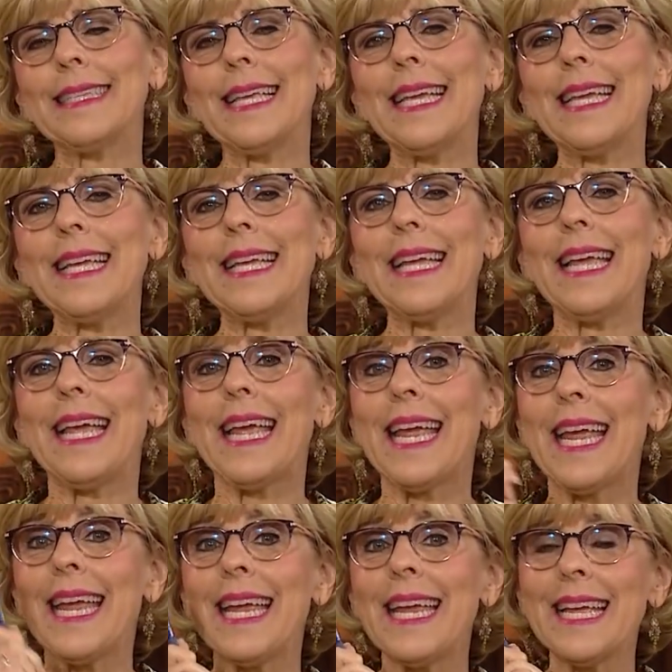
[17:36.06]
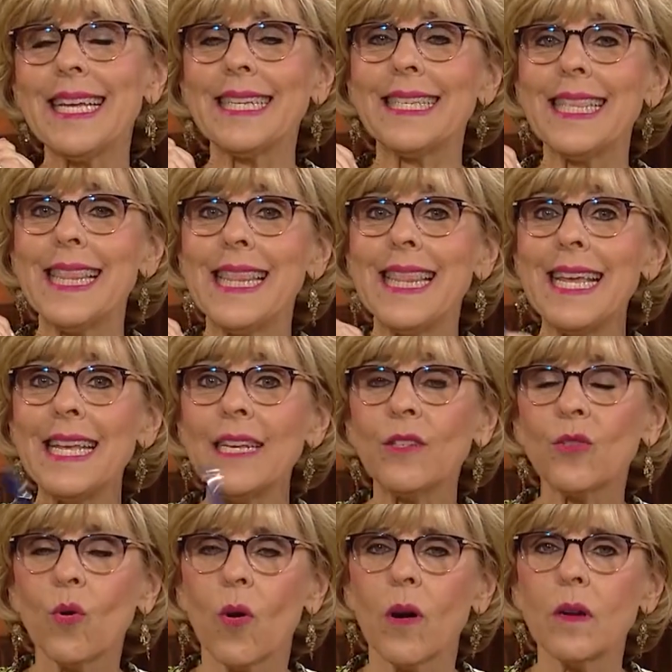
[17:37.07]
since He is the
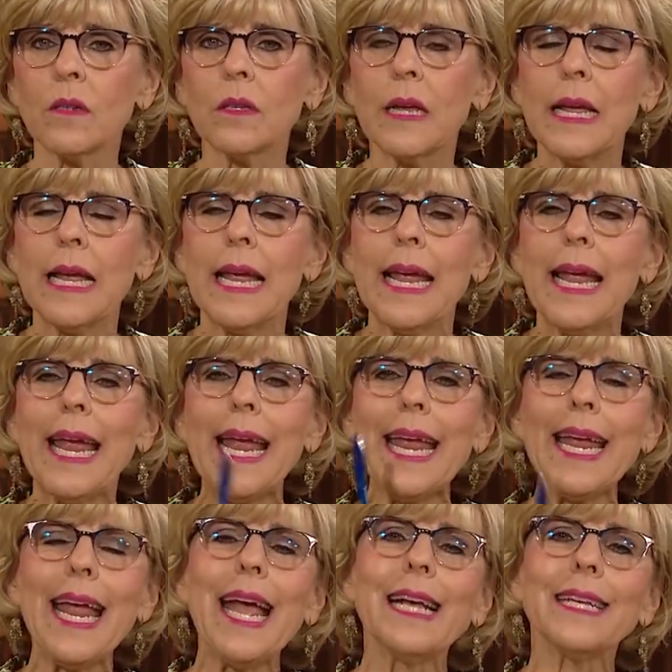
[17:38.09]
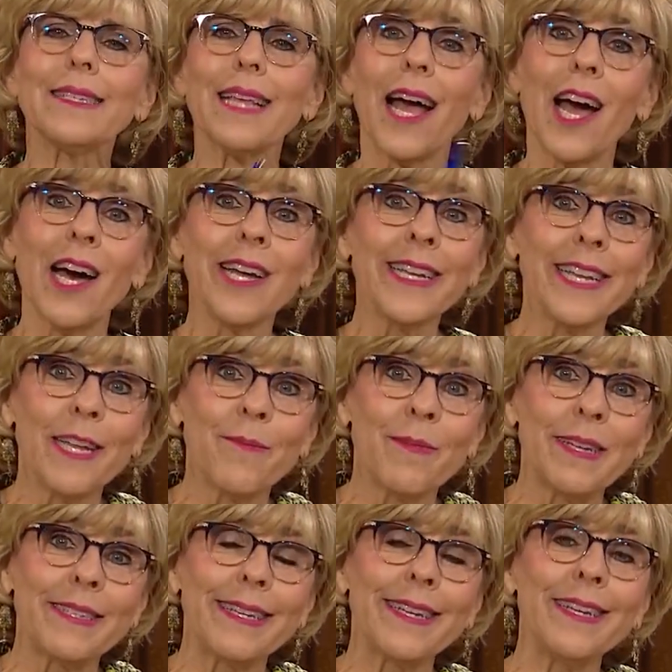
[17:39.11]
source, He has
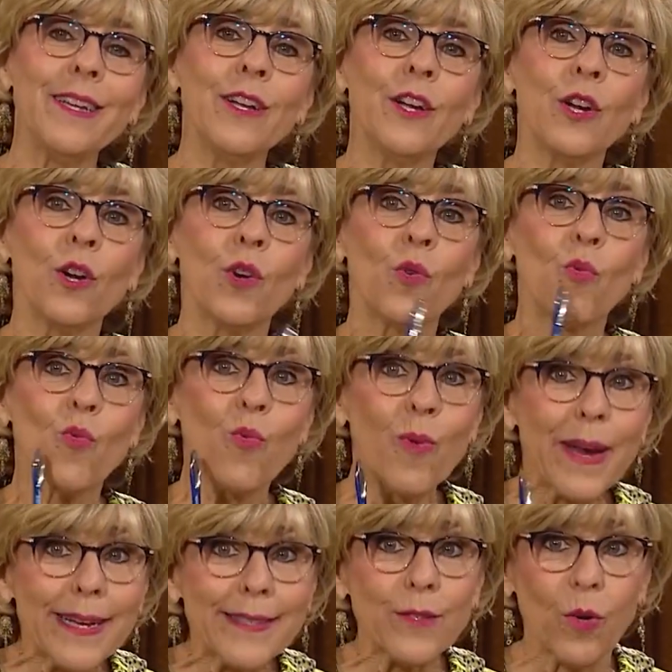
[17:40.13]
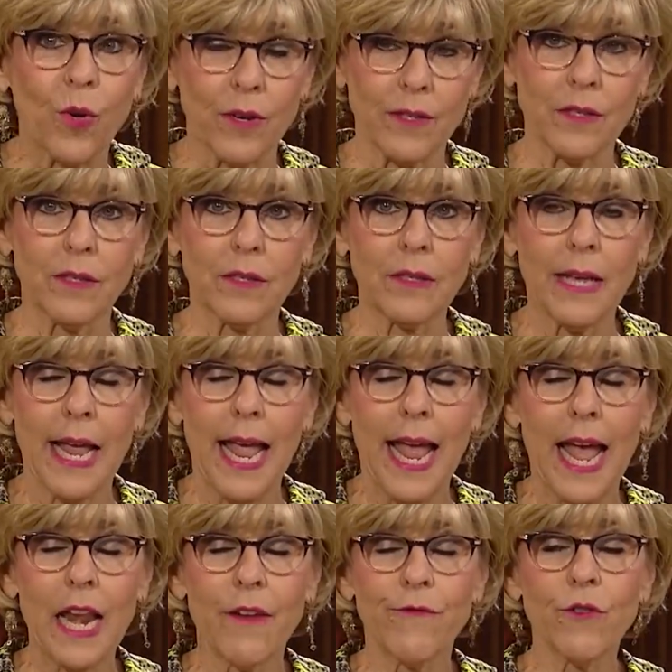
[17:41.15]
unlimited resources.
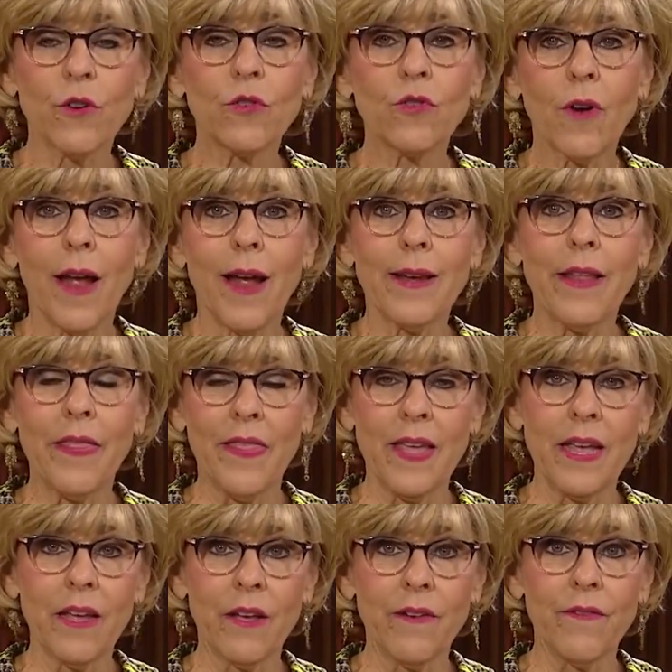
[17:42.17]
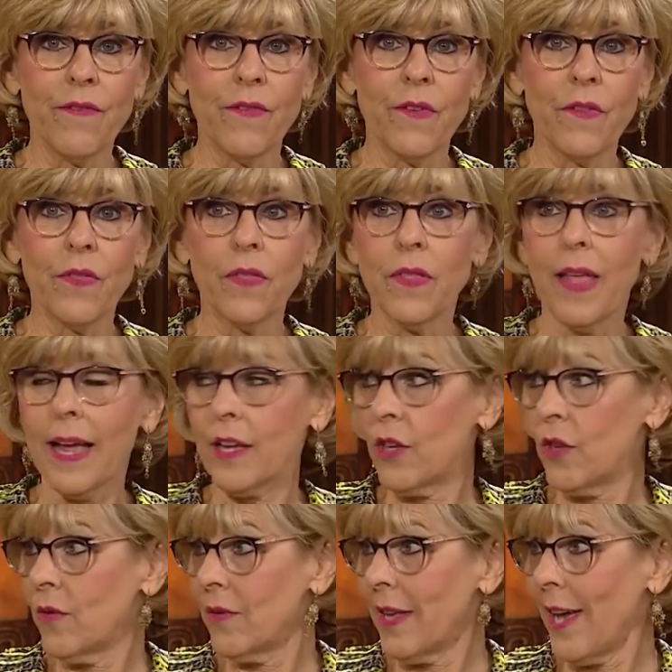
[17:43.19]
And if you're trying to think of,
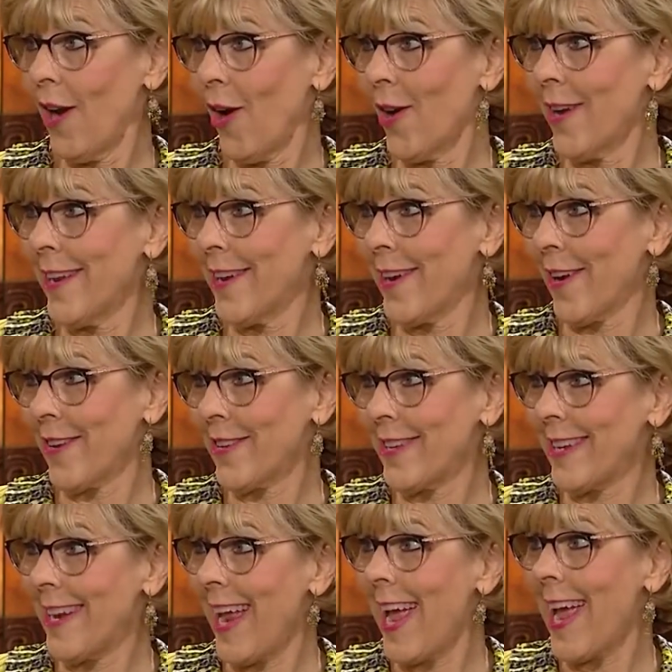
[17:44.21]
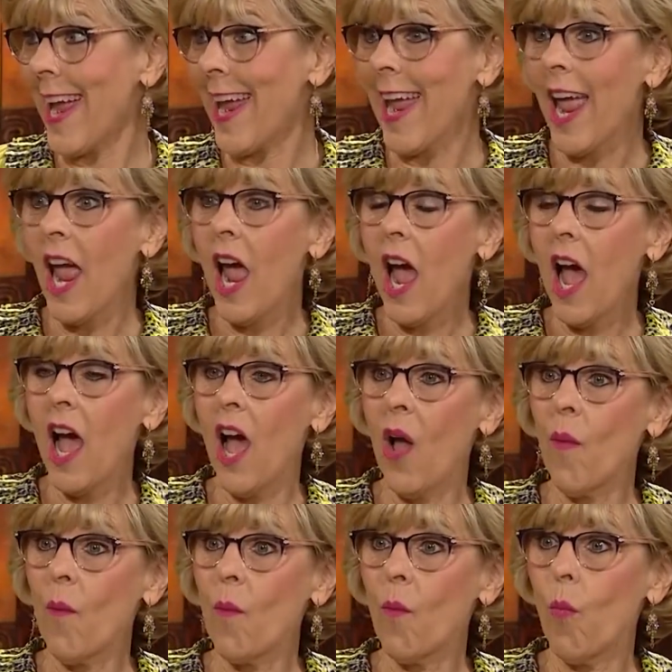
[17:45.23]
like you said earlier today,
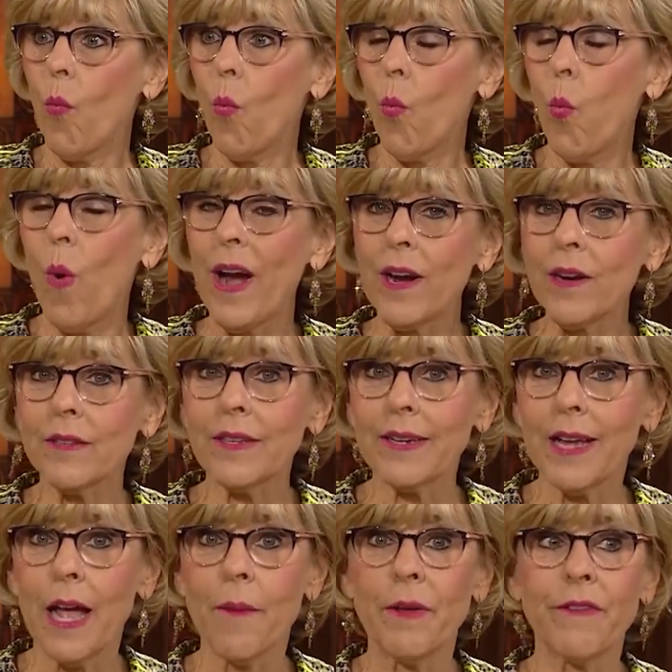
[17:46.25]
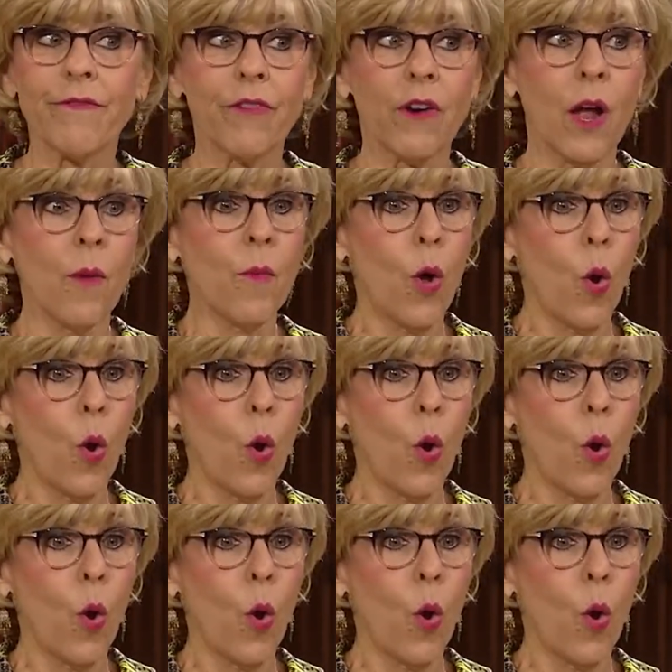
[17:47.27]
where is it coming from?